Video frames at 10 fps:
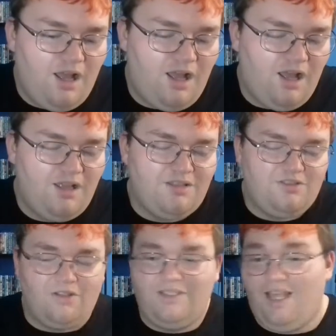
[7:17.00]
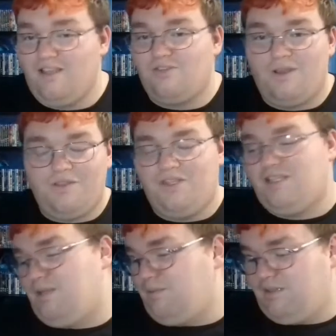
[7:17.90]
So yeah, so I
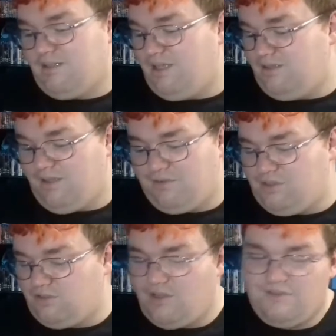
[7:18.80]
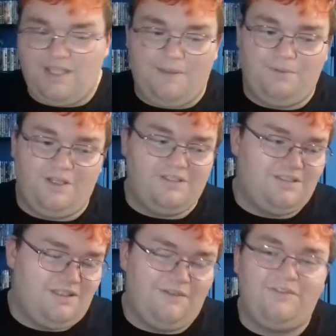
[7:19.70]
think that it definitely deserves the A+.
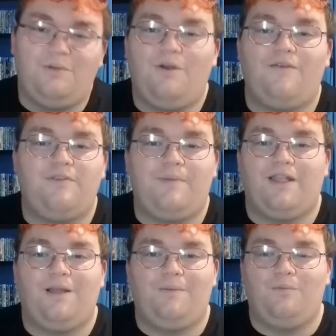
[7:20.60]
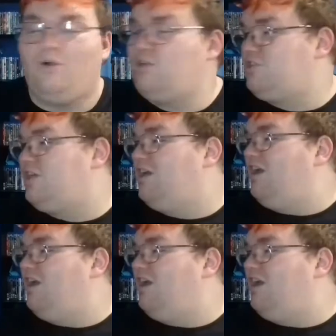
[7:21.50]
It's definitely worth the pick up and watch.